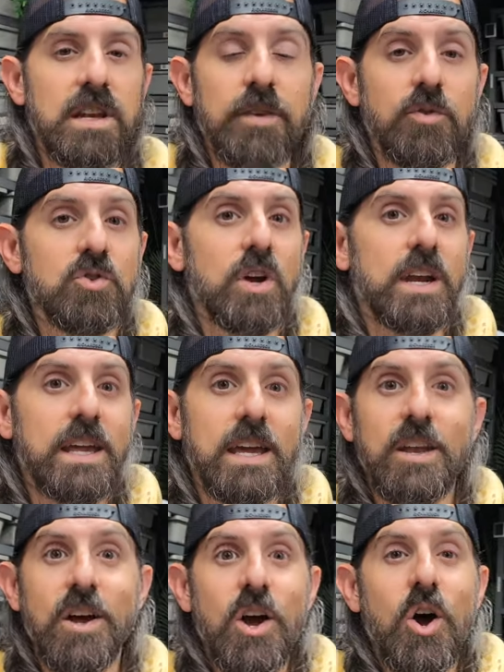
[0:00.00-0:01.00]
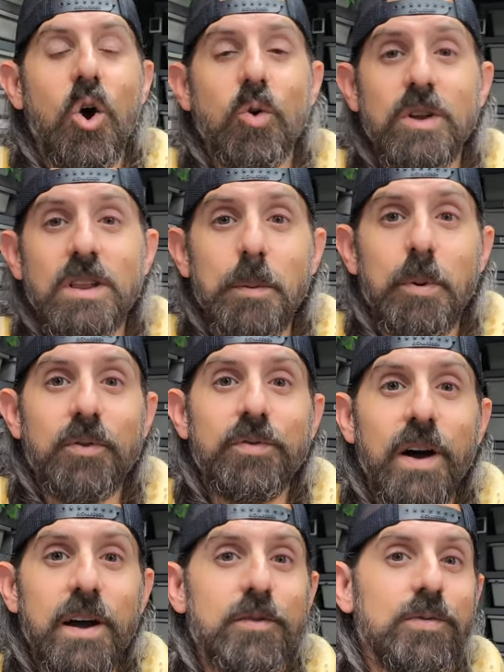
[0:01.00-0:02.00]
if you try to get OD Leopard,
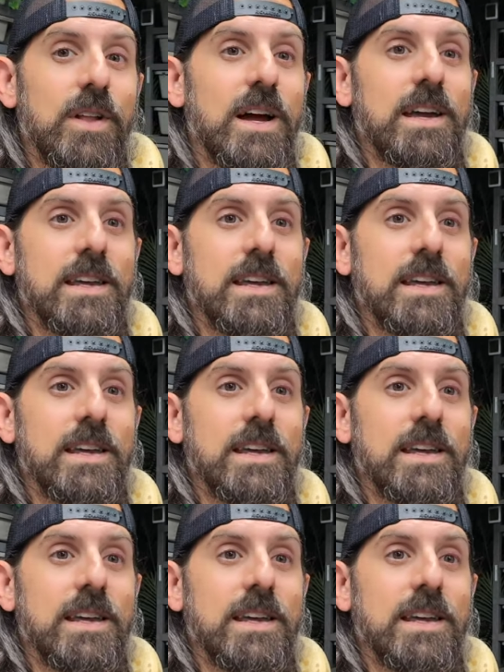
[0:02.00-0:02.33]
Firefly,